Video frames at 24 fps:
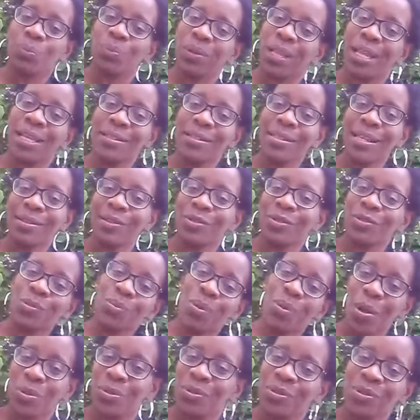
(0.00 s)
place like they're
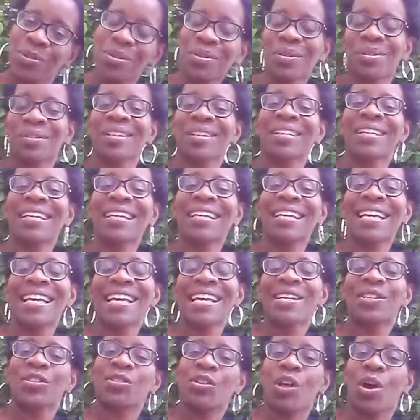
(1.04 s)
supposed to.
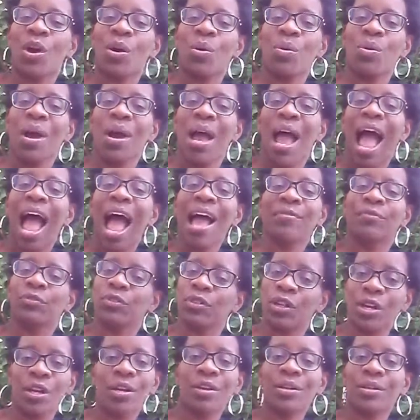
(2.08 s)
So I've
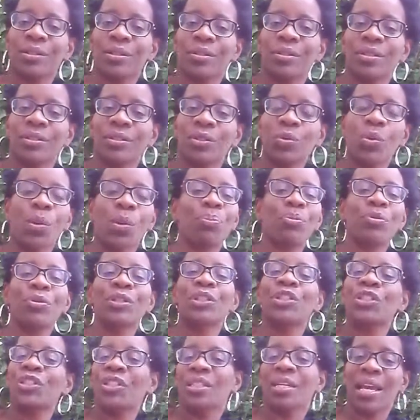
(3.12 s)
learned to
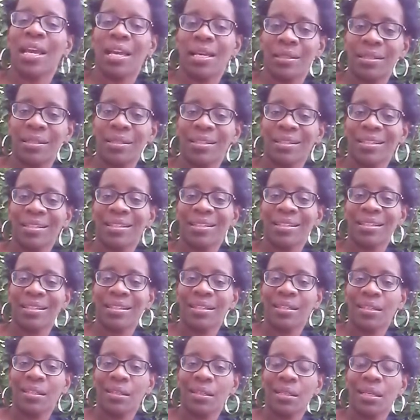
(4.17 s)
appreciate
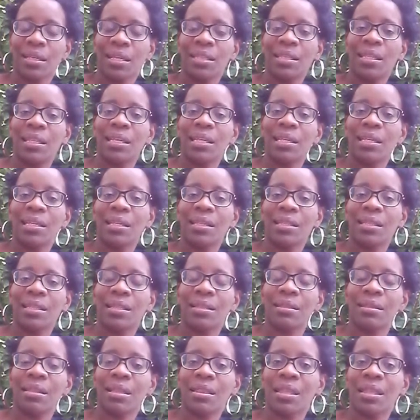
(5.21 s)
the
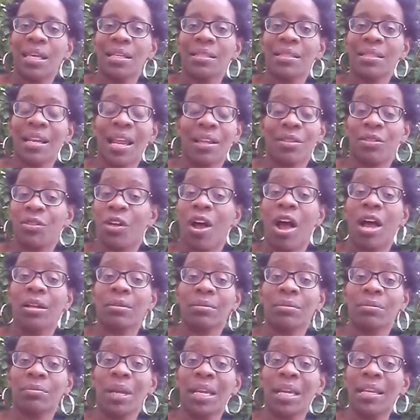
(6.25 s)
things that I
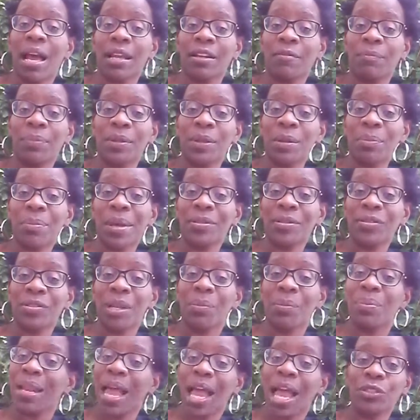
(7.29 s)
thought may not have been the best
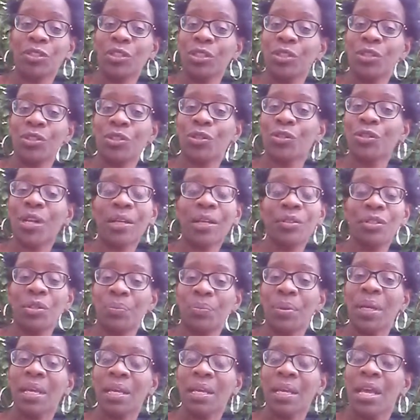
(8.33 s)
thing, but actually turned out to
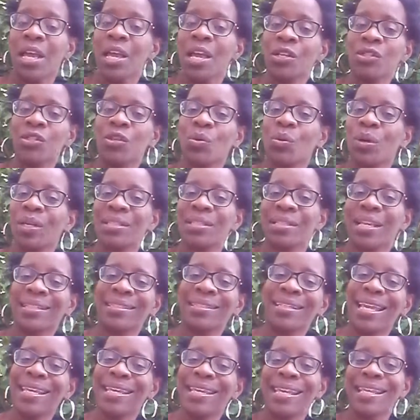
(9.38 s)
be. So it's like
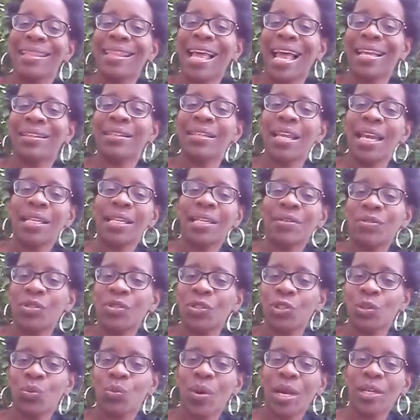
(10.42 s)
taking that negative
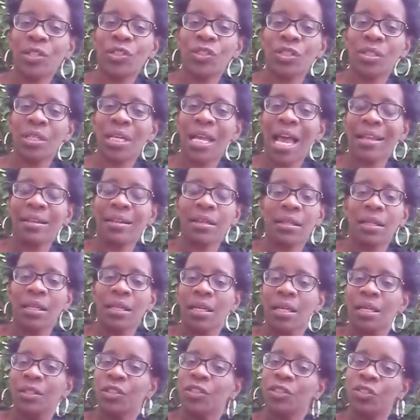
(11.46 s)
situation and kind of
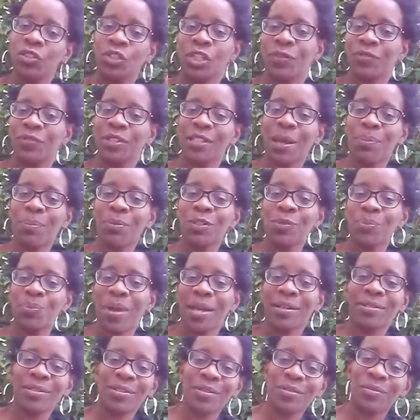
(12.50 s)
shifting that
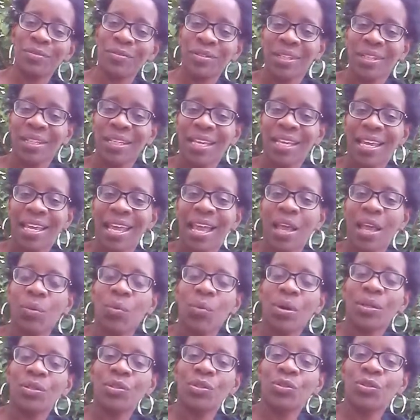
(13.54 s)
perspective.
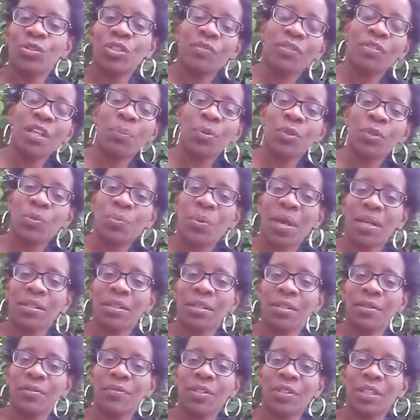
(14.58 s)
And once you shift that
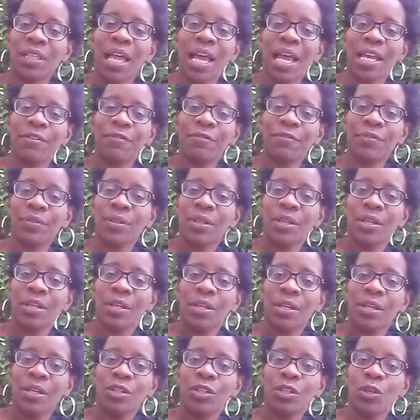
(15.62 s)
perspective in life,
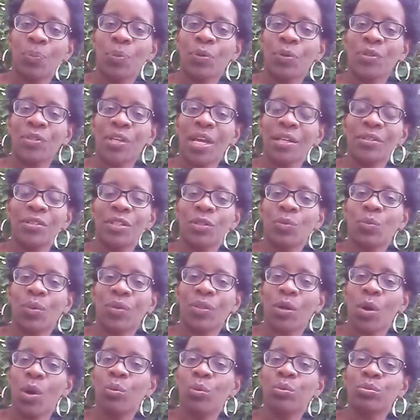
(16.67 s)
you're presented
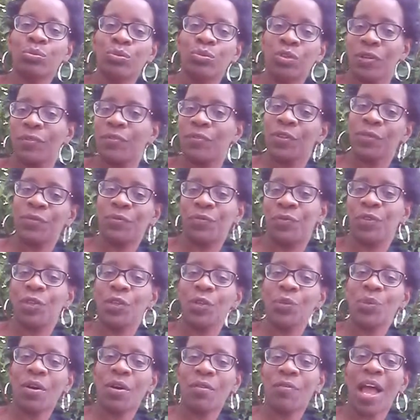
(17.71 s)
with a whole different
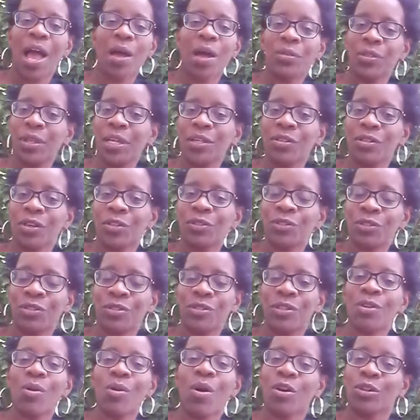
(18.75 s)
view of how things are
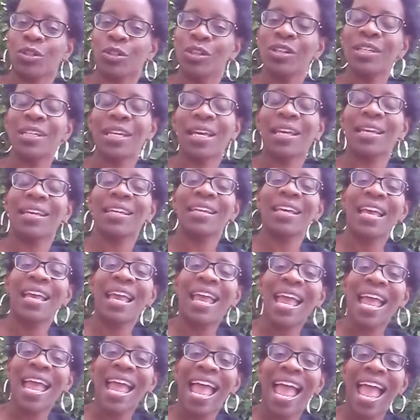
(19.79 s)
looking,
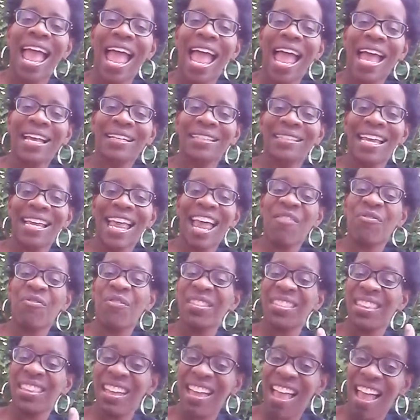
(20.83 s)
and
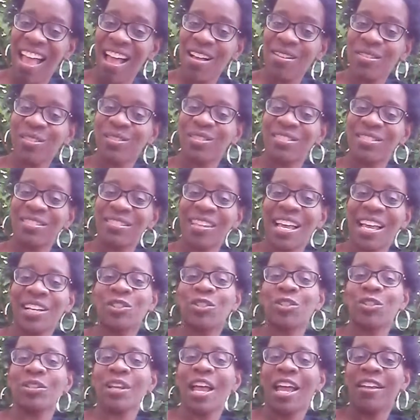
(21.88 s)
everything else that
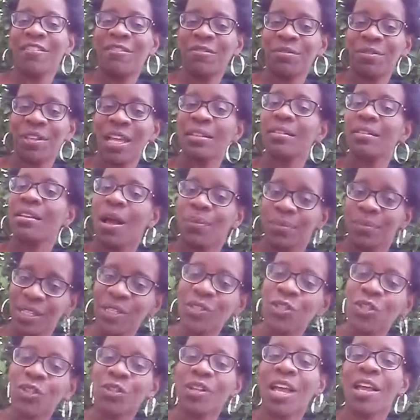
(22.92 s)
comes
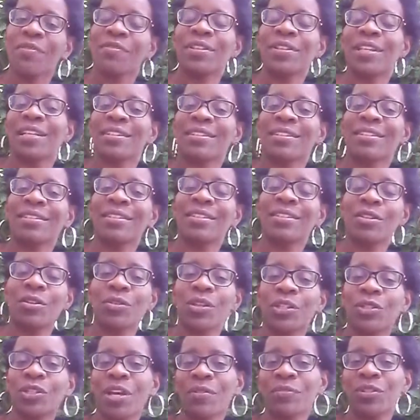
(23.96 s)
into your life and that
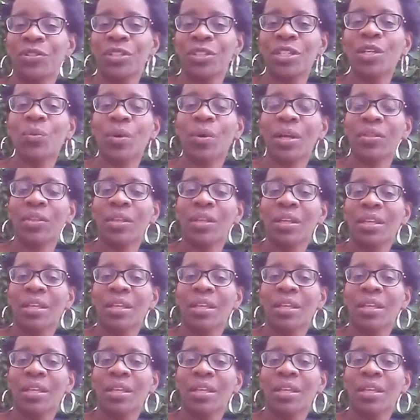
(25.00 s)
that you have to deal with